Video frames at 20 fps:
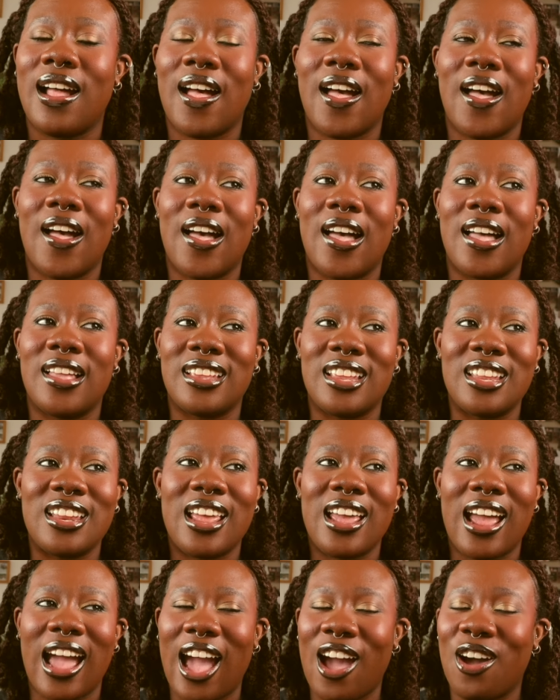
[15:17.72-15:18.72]
and
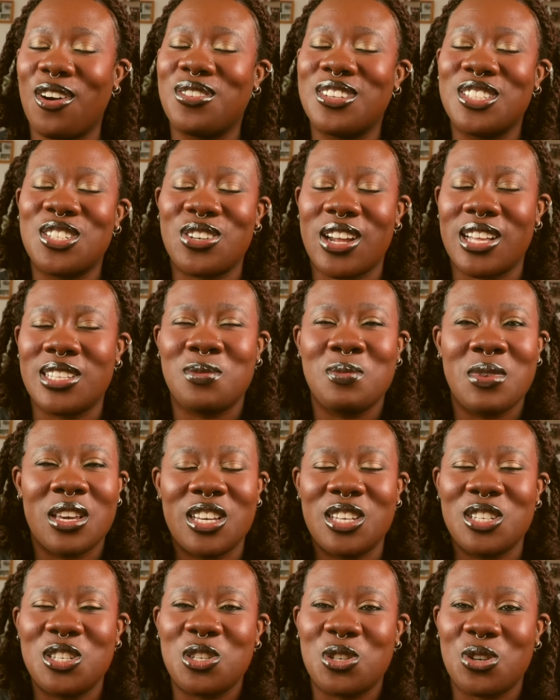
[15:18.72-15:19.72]
I always try to
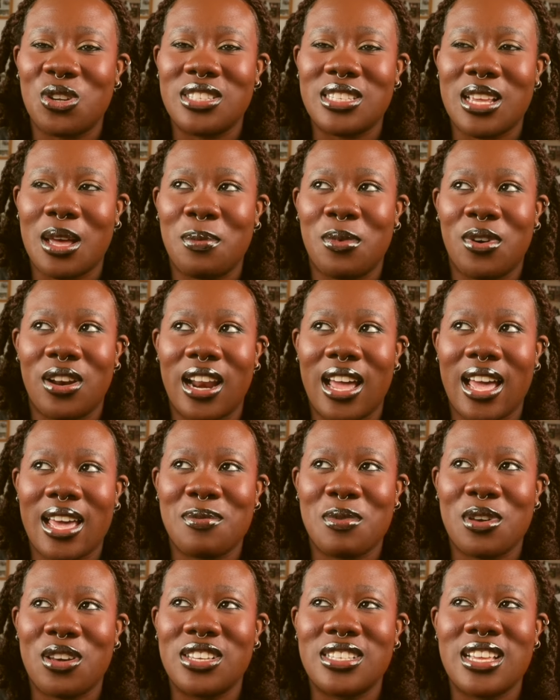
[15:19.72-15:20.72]
make it shorter, but like
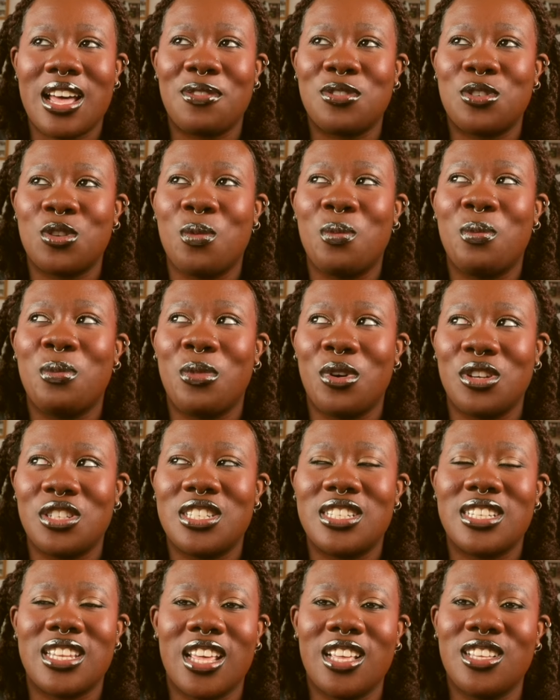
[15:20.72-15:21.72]
because I have so
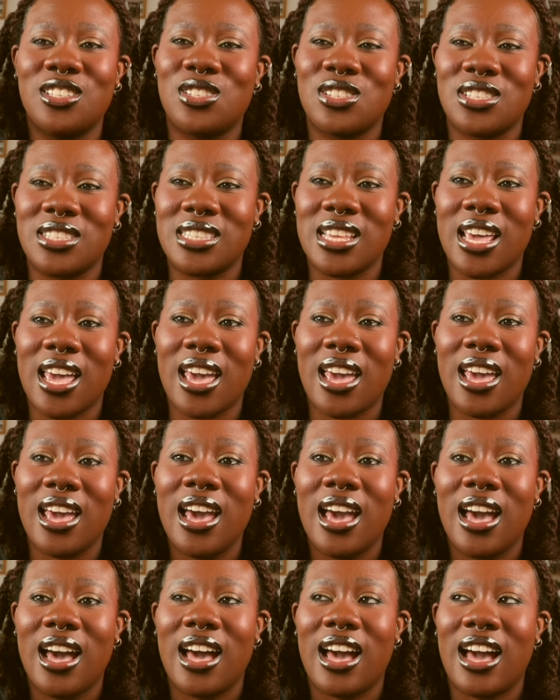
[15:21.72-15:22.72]
much things to say,
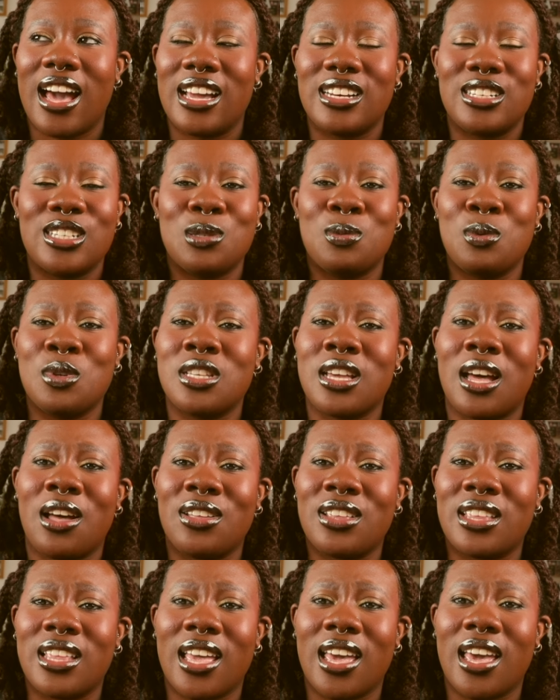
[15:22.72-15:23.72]
I just put it
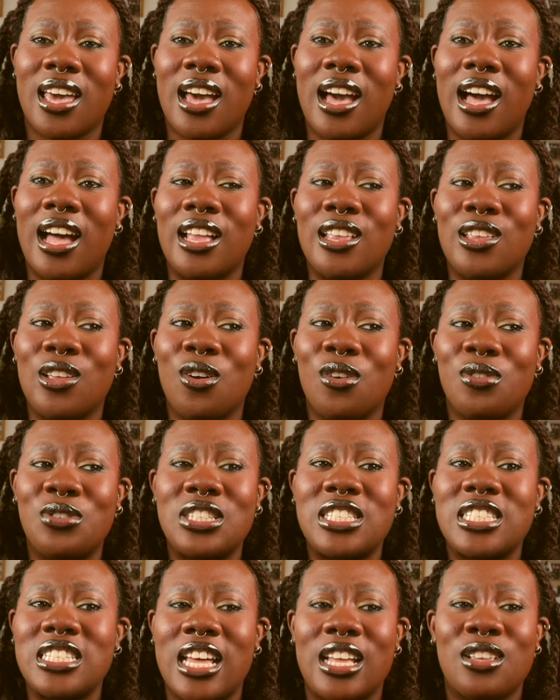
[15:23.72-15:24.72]
out there. And
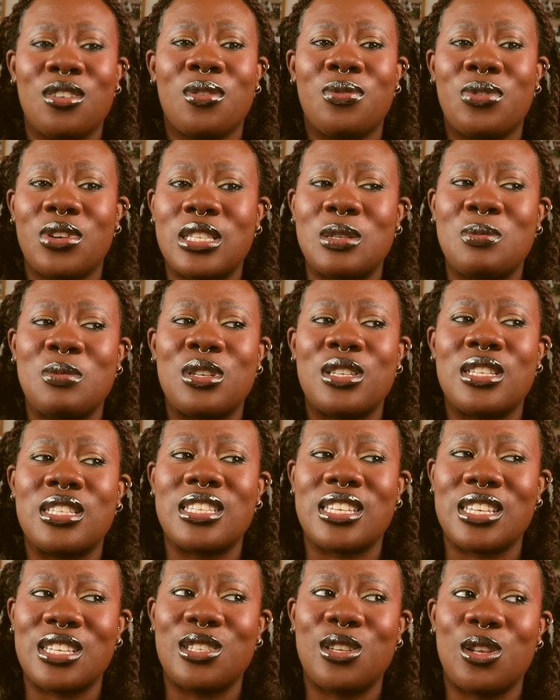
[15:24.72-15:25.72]
obviously, I know 40 minutes
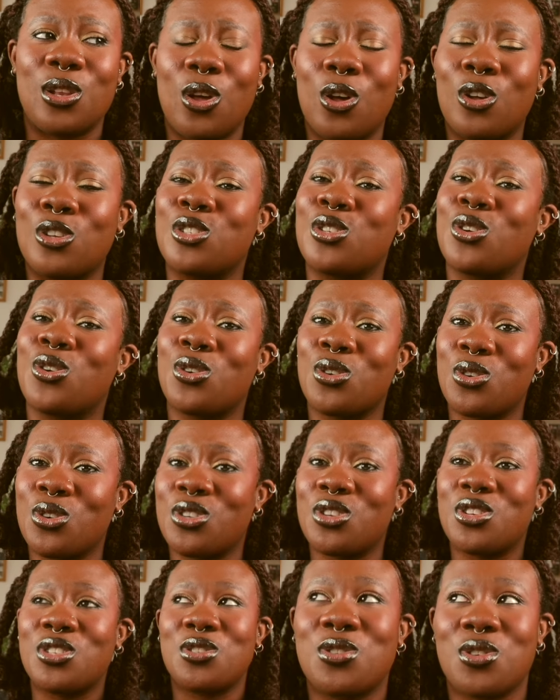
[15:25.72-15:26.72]
is long, so
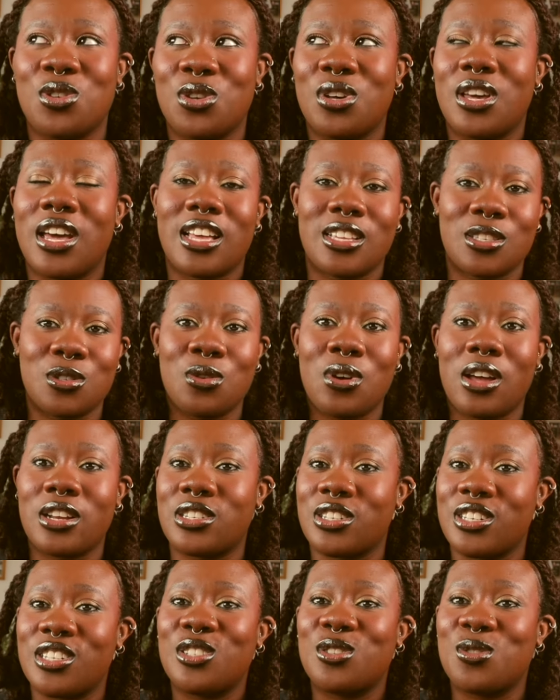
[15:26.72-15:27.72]
kudos to you guys who
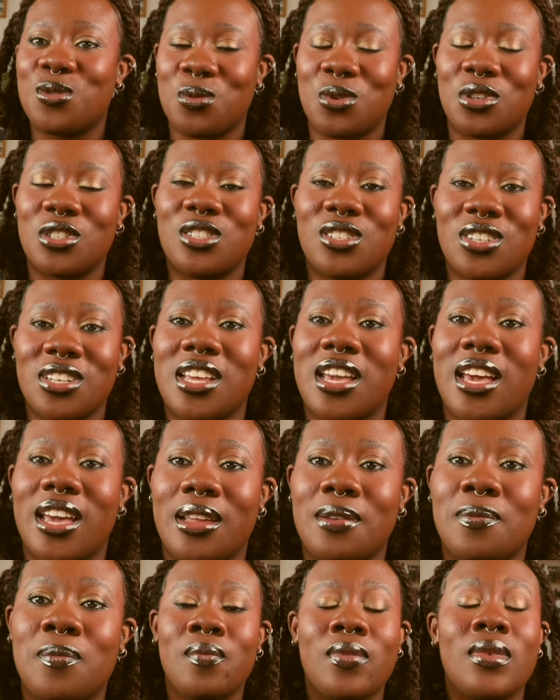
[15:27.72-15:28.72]
actually do watch to the end.